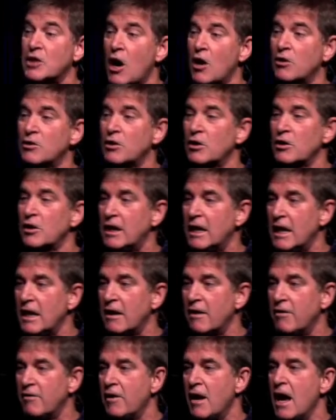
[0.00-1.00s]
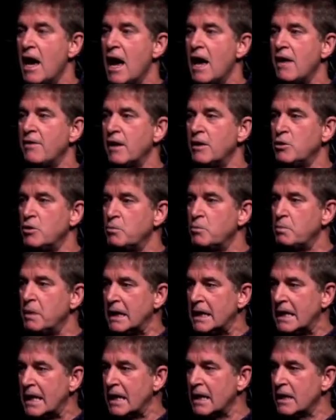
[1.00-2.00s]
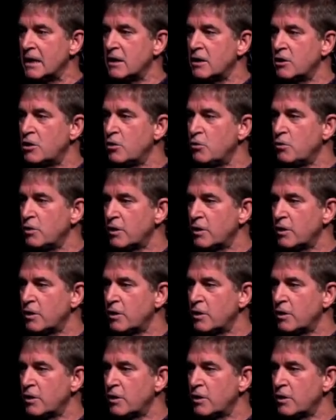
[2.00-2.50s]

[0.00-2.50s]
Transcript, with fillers: and then you begin to experience